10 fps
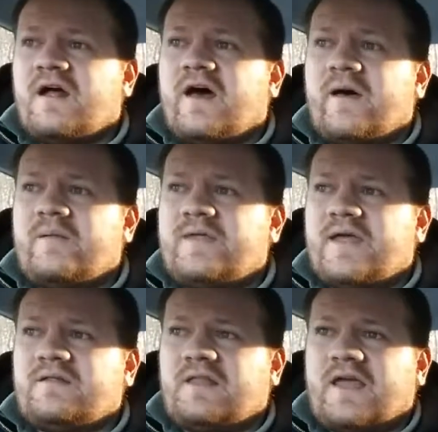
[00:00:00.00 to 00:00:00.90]

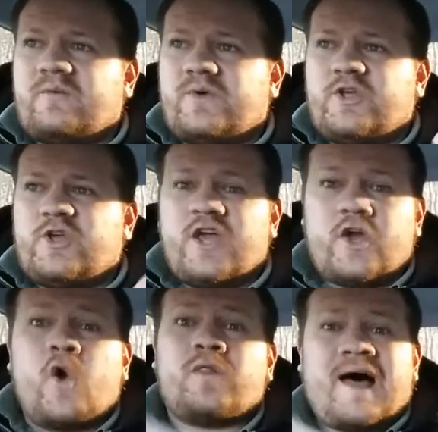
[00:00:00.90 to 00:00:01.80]
where you
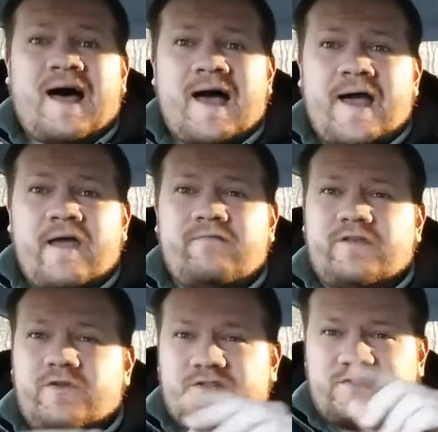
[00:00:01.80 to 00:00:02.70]
can go
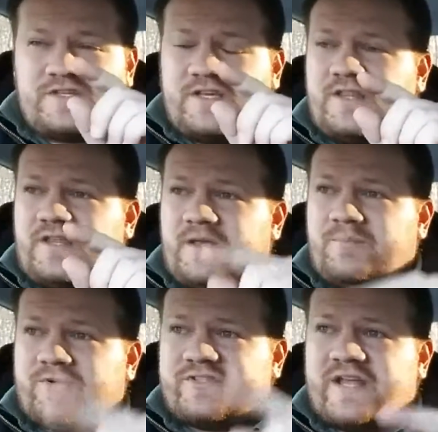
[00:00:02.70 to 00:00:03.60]
live and you can see
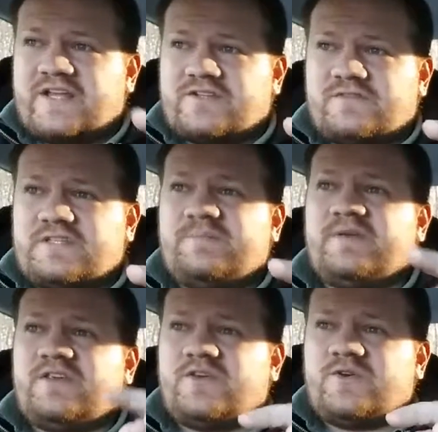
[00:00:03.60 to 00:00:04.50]
the percentage of
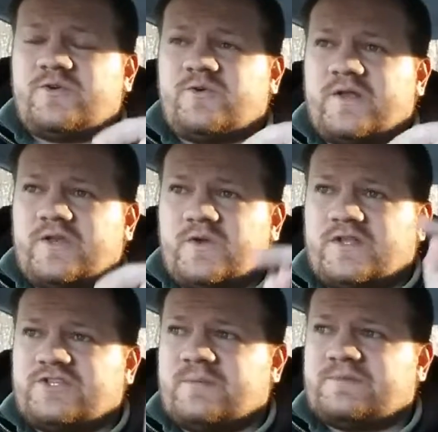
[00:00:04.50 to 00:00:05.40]
CPU, and you
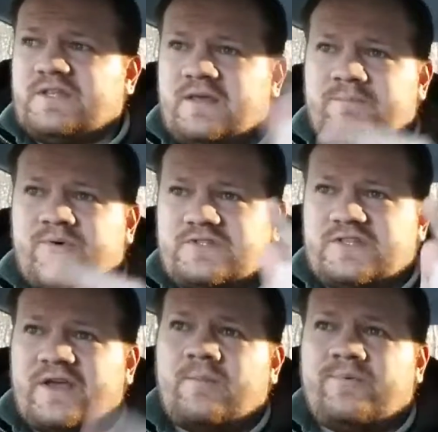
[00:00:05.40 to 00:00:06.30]
can jump to the
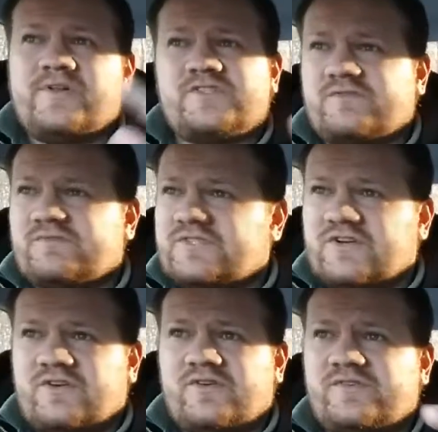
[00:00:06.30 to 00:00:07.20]
inputs, the outputs, the
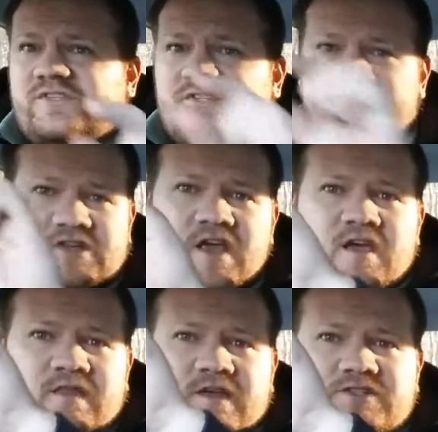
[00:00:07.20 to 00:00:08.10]
returns.
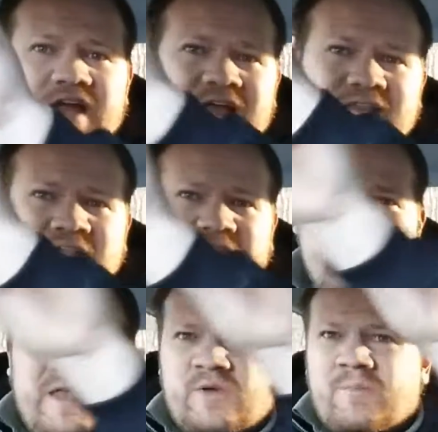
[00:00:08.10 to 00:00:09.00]
There's not
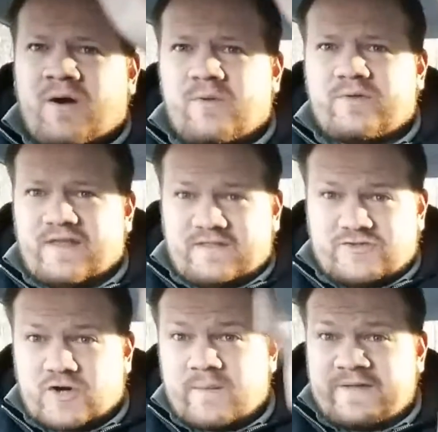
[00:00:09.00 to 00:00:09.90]
the menu bar with like
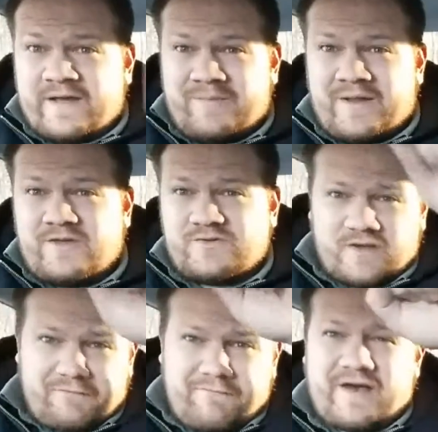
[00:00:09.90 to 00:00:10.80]
the drop down menus
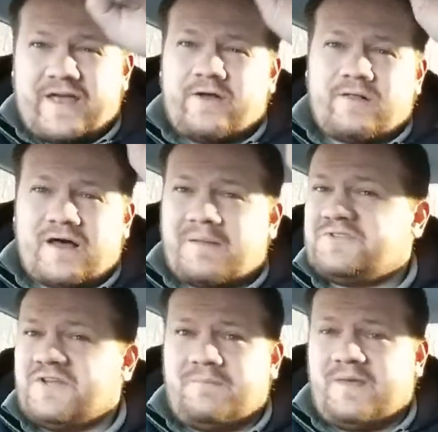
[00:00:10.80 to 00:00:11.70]
like file,
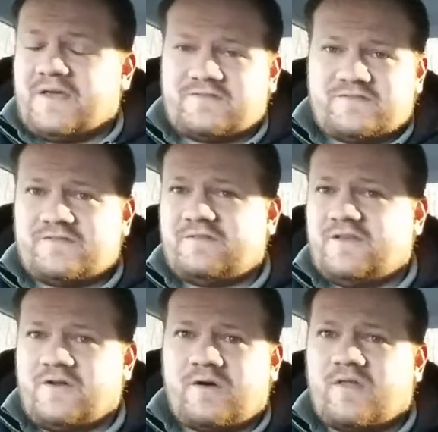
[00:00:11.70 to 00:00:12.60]
option, mix,
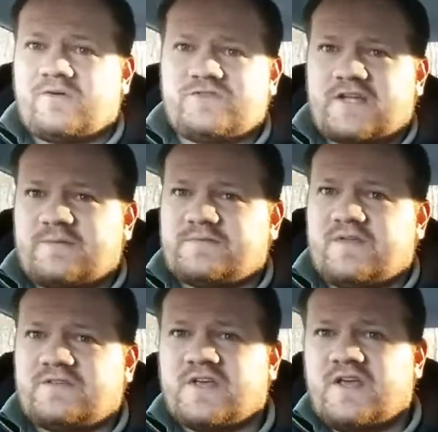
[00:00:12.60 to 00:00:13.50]
all those types
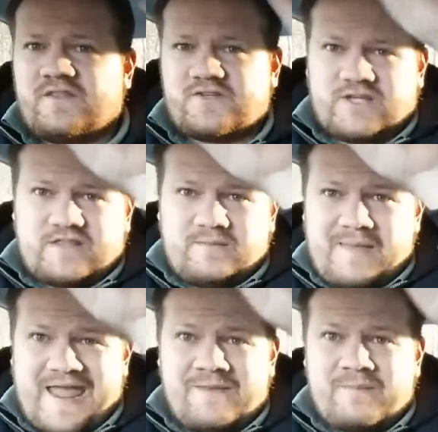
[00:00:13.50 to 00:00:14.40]
of things. There's like the
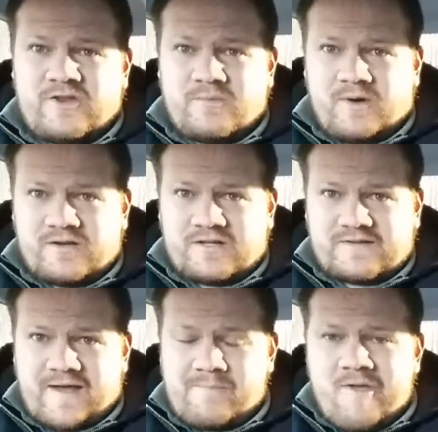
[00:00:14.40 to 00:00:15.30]
main menu bar at
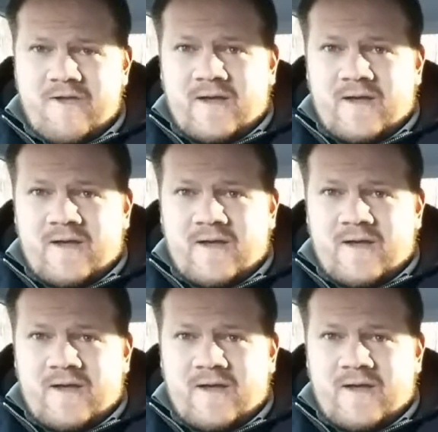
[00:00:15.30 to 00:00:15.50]
the top.